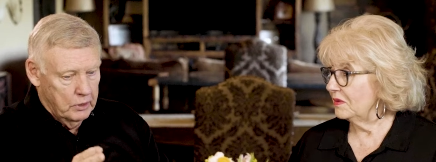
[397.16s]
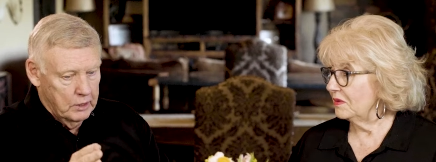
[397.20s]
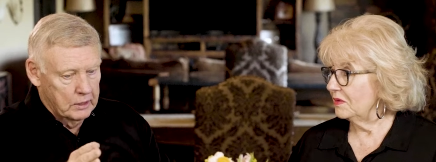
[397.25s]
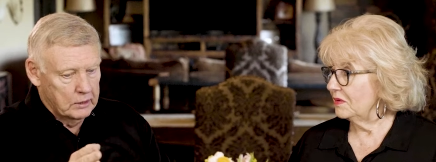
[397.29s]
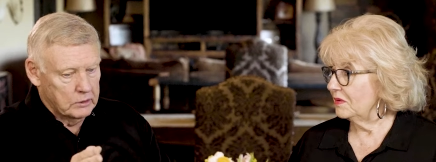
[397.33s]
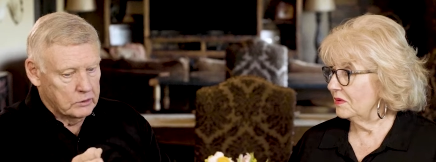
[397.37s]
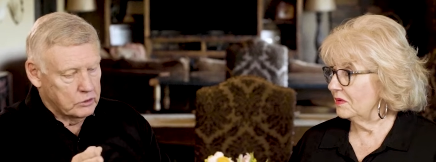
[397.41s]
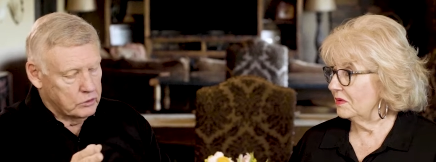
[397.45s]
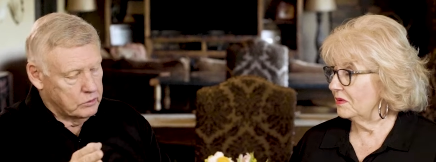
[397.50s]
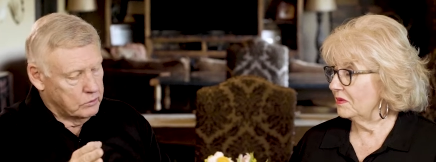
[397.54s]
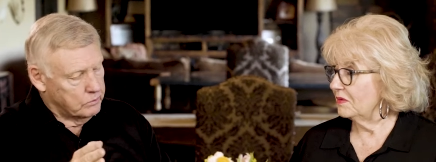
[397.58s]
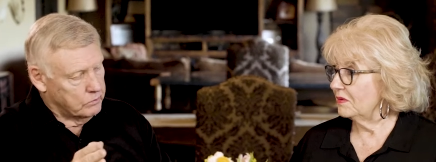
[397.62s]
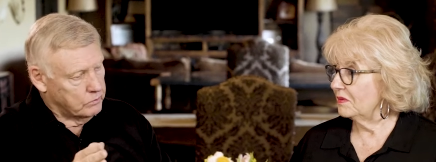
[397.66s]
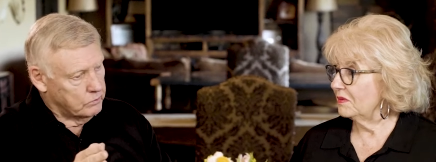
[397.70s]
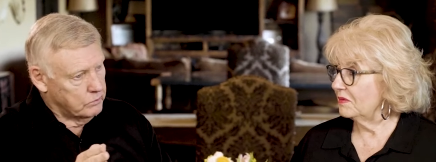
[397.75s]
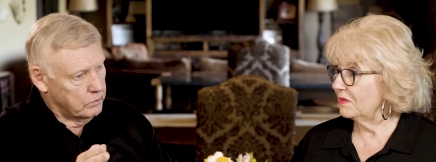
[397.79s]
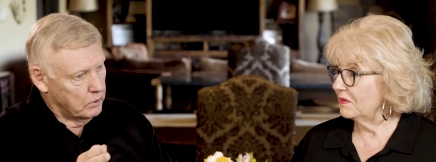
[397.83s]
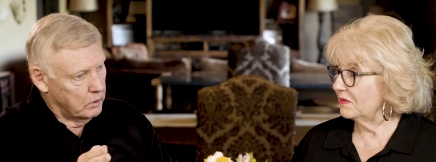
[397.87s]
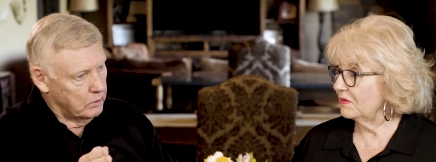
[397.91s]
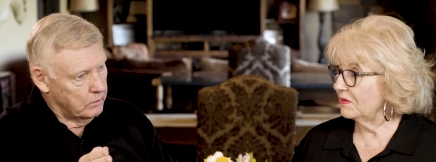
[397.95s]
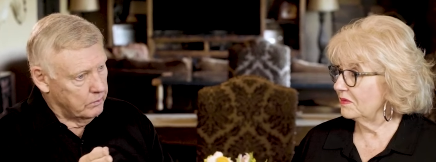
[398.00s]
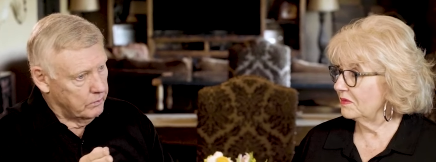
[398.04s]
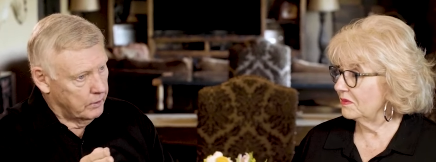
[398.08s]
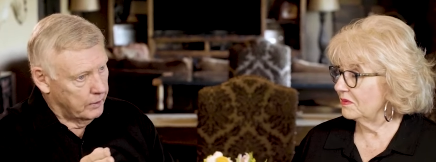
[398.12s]
Speaker 1: get
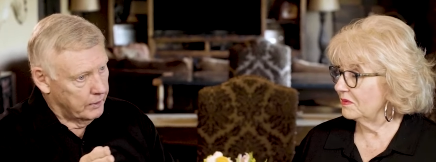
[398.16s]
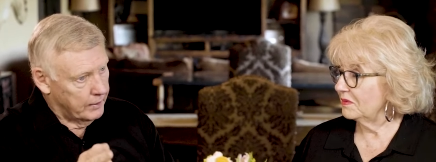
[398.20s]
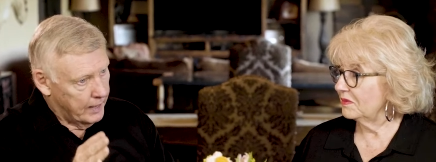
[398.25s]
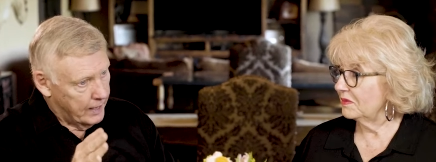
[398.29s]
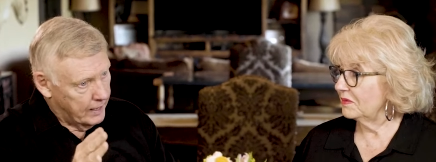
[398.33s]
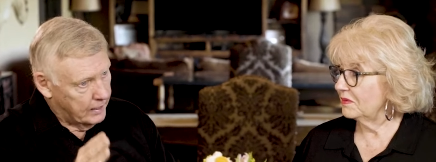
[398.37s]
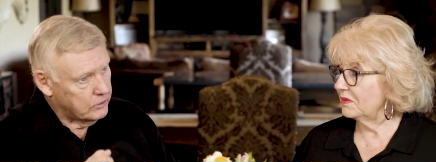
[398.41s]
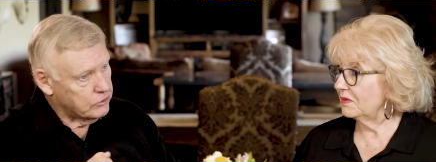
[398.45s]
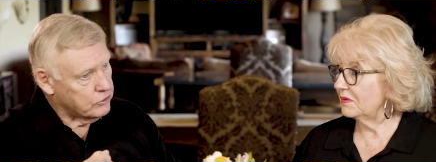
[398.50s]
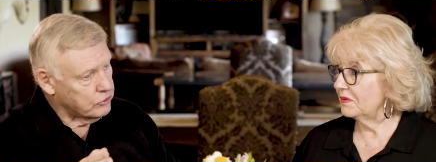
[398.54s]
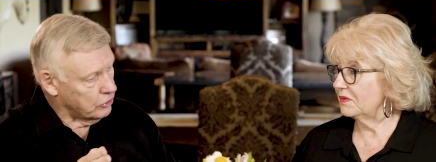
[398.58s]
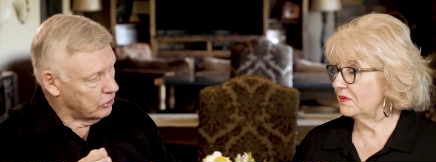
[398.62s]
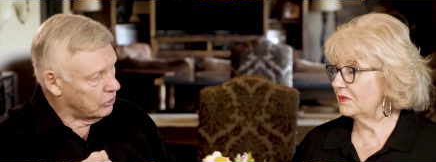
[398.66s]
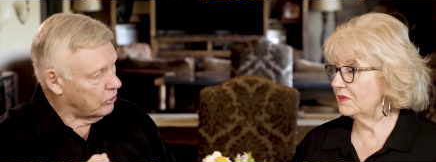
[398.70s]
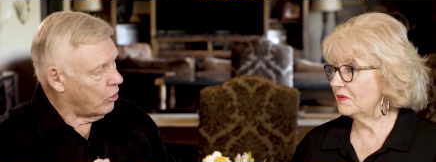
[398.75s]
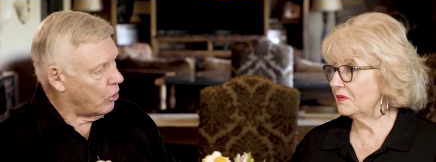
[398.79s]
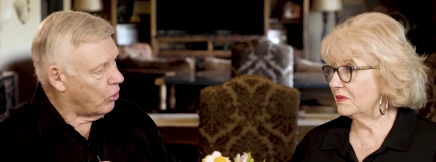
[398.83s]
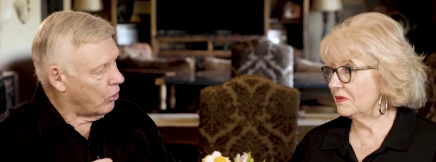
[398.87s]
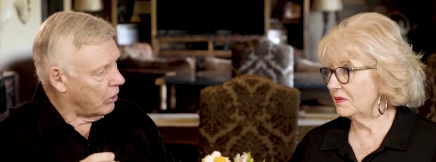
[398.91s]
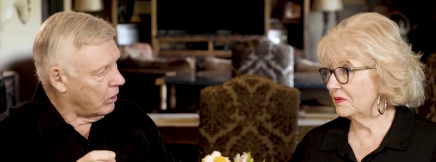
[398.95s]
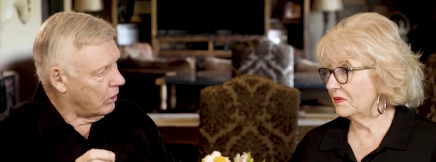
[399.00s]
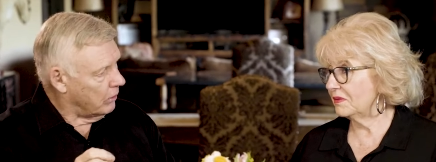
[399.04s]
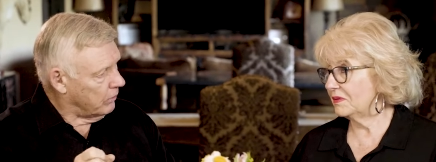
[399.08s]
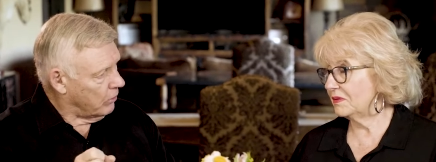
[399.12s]
an answer
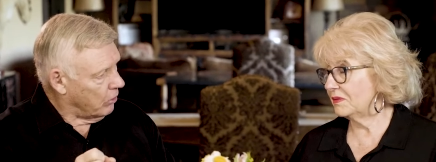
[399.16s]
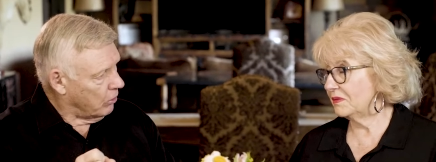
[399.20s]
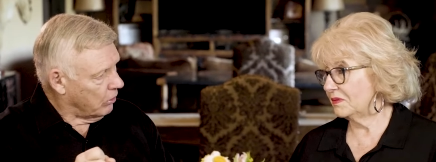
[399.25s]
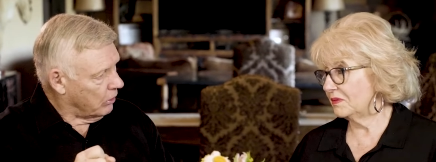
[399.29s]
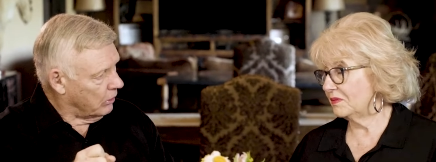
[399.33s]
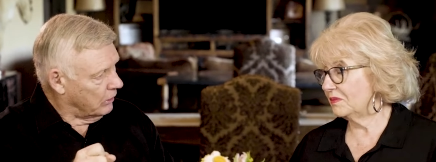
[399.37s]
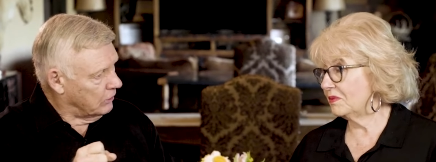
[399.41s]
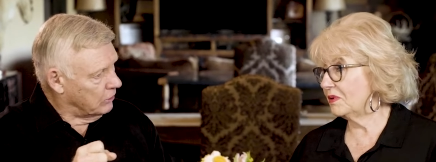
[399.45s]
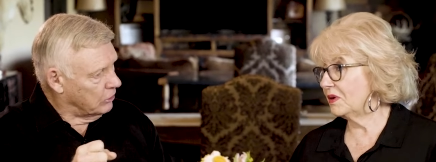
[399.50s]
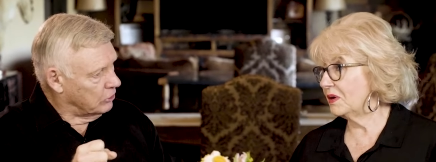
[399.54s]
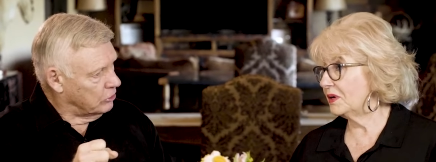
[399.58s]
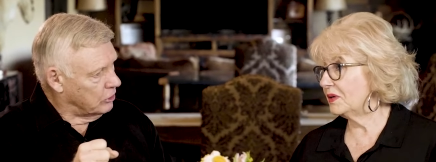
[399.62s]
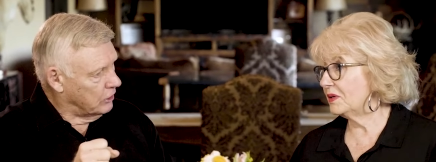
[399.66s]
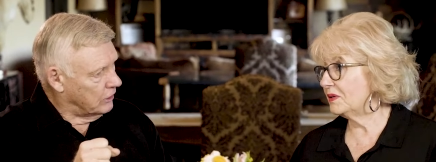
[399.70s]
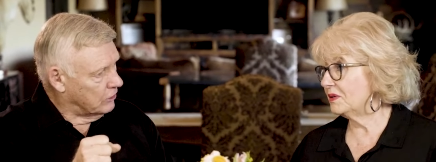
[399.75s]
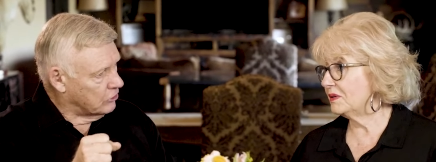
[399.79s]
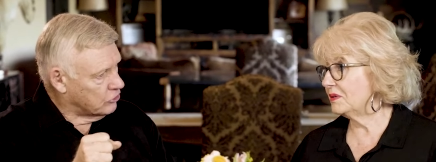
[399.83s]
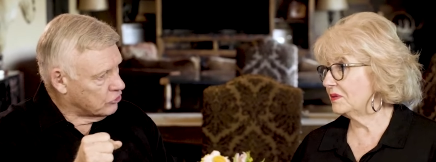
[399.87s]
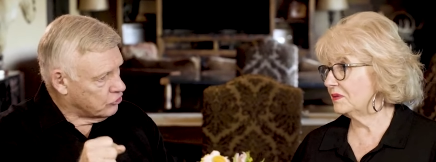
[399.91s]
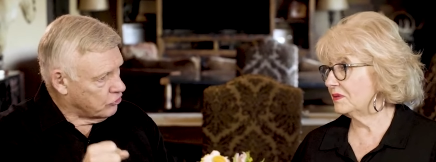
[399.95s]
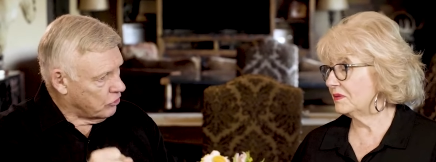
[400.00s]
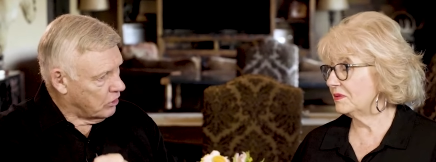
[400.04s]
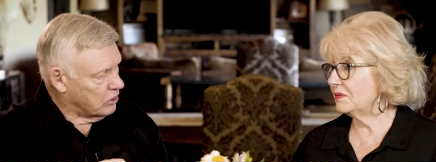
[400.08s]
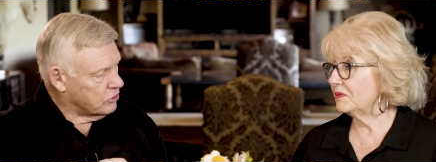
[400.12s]
or a, or an right.
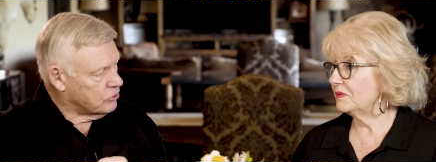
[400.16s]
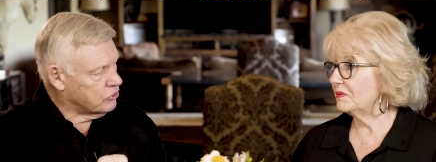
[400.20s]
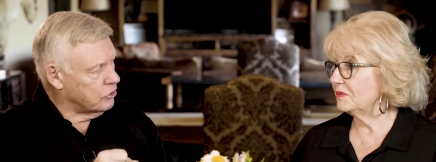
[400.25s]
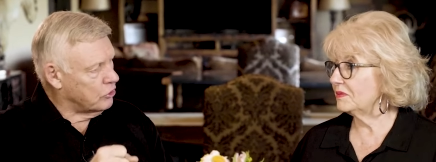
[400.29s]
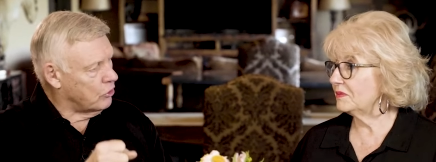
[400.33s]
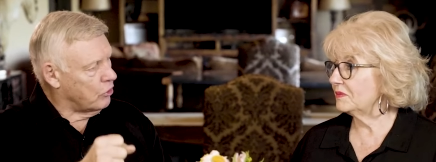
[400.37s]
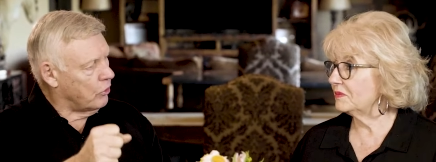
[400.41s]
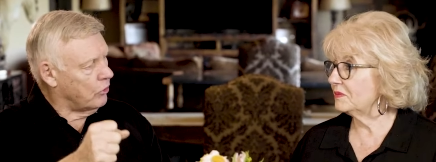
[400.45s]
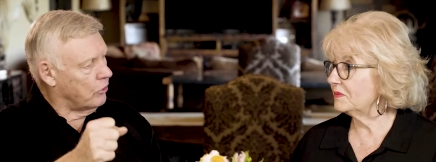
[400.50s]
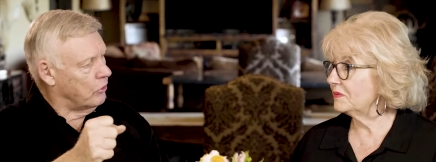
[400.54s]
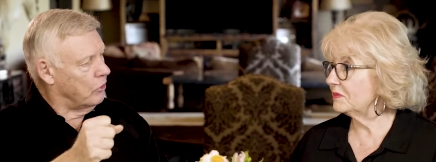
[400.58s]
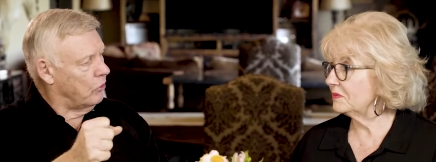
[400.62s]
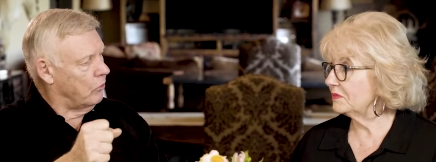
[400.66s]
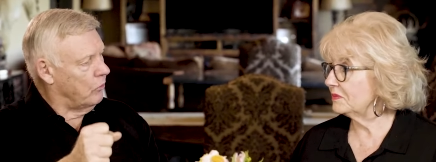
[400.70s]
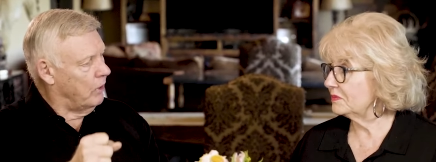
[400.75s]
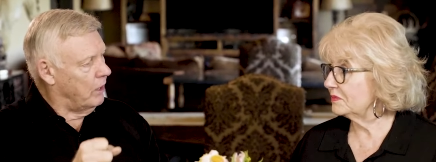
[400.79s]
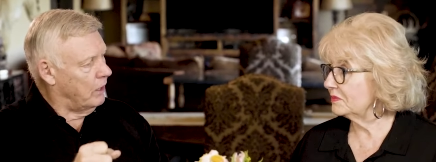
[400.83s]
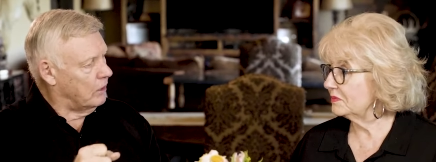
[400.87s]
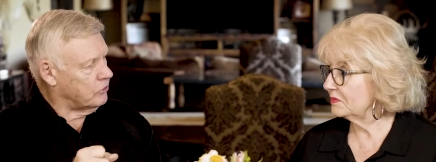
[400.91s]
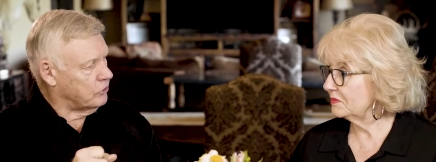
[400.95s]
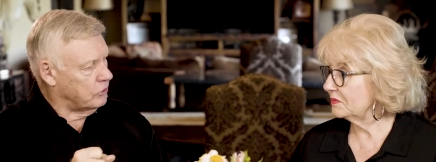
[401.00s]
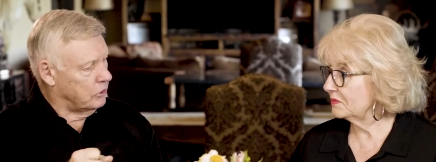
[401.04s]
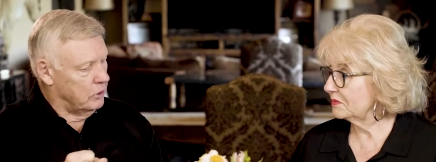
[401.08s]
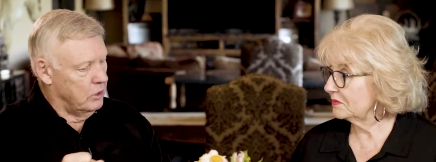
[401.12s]
instruction or a
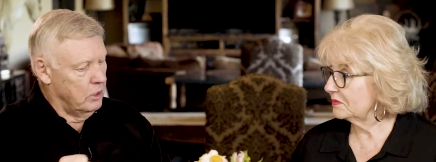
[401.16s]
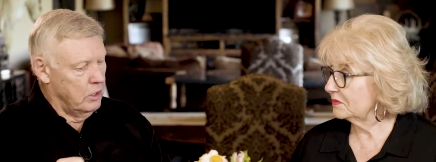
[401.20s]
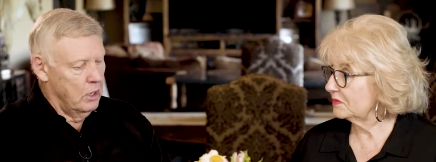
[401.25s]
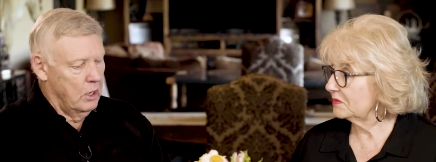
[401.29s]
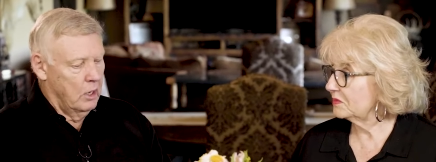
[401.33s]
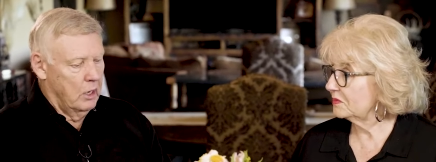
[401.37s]
direction,